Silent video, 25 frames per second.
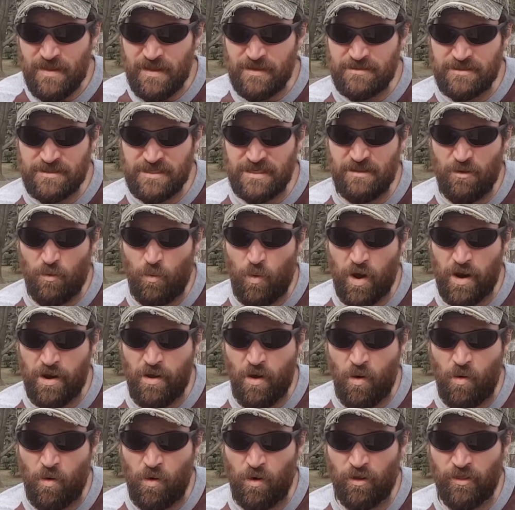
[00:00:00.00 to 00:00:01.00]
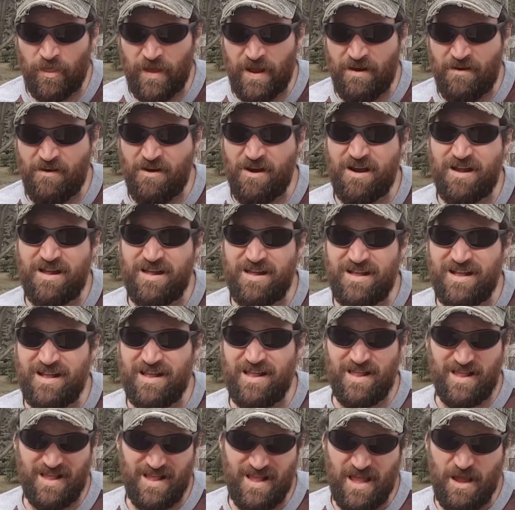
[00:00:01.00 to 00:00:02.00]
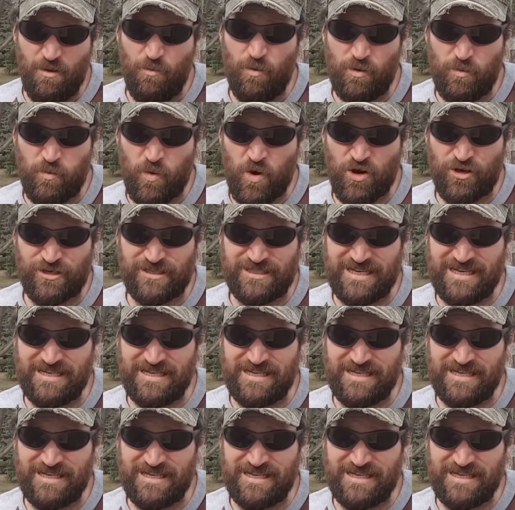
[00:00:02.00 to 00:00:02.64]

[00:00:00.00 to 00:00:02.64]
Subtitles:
See the one hole there? It would work